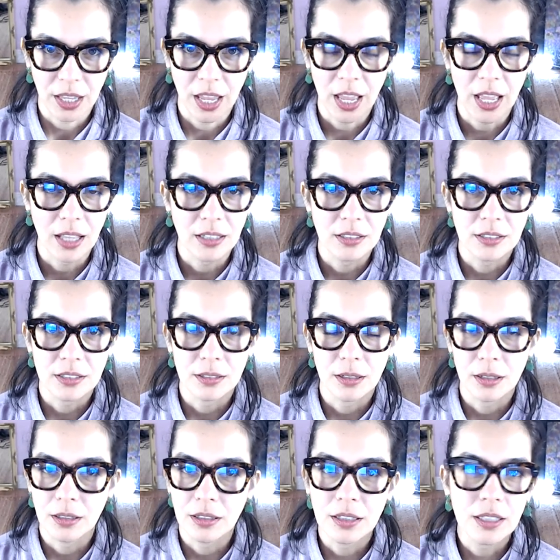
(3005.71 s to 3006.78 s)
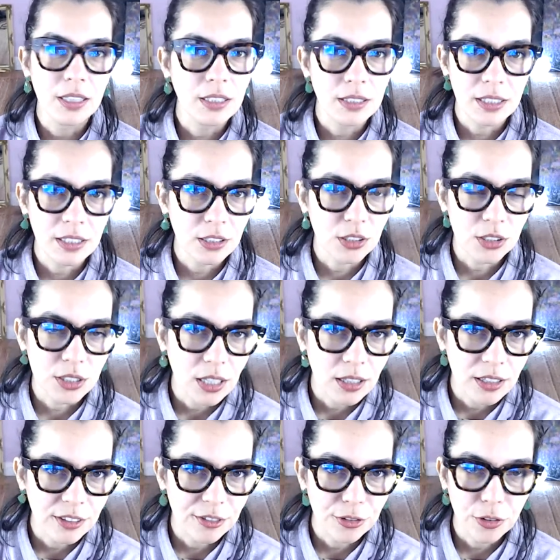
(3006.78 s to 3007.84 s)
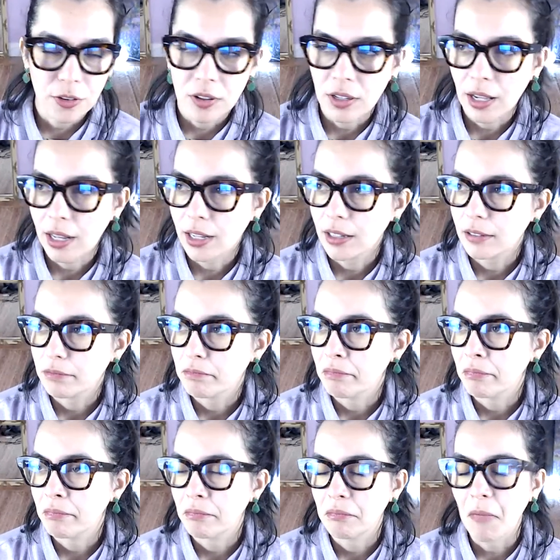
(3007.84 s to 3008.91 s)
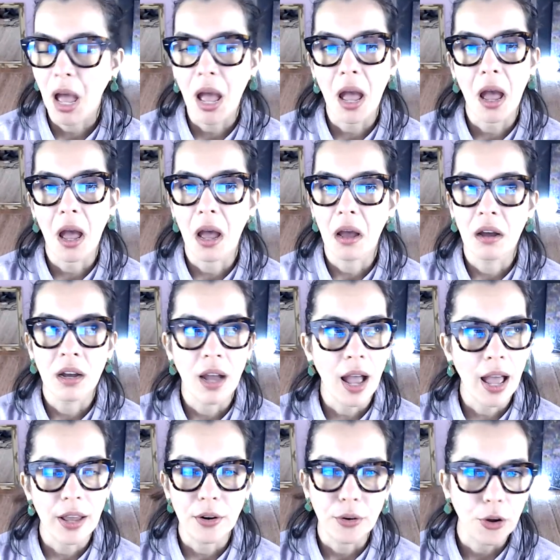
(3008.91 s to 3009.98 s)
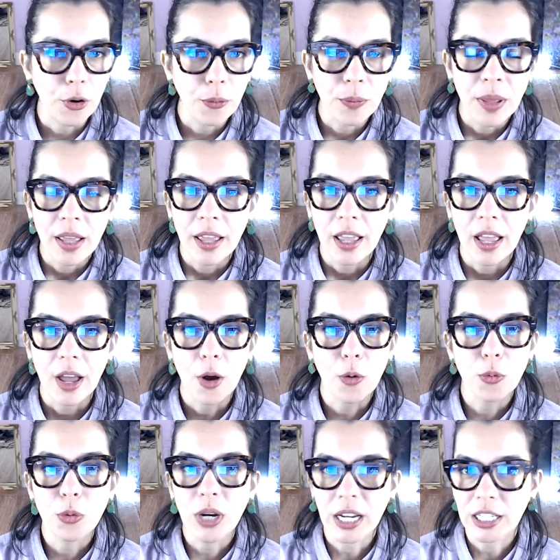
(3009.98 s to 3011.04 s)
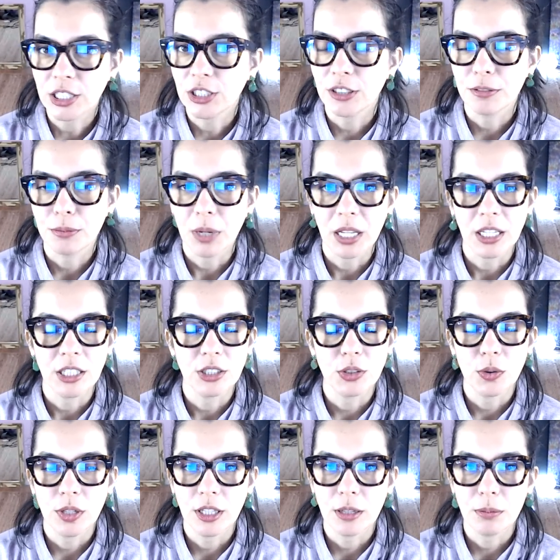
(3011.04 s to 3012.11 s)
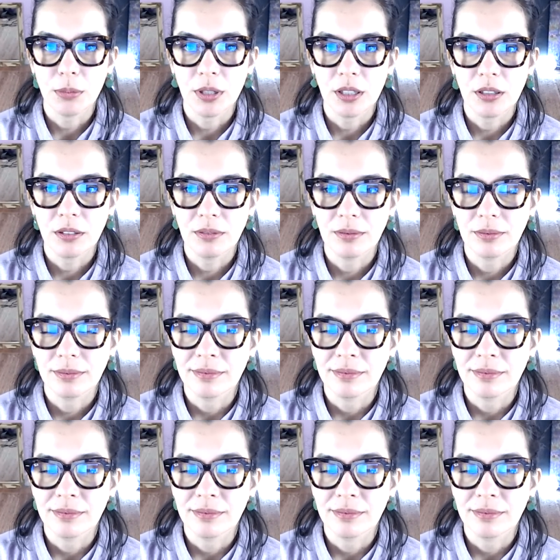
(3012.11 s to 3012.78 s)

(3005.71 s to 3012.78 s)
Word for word: And these things are selling for like, I don't know, a range of money. So it can be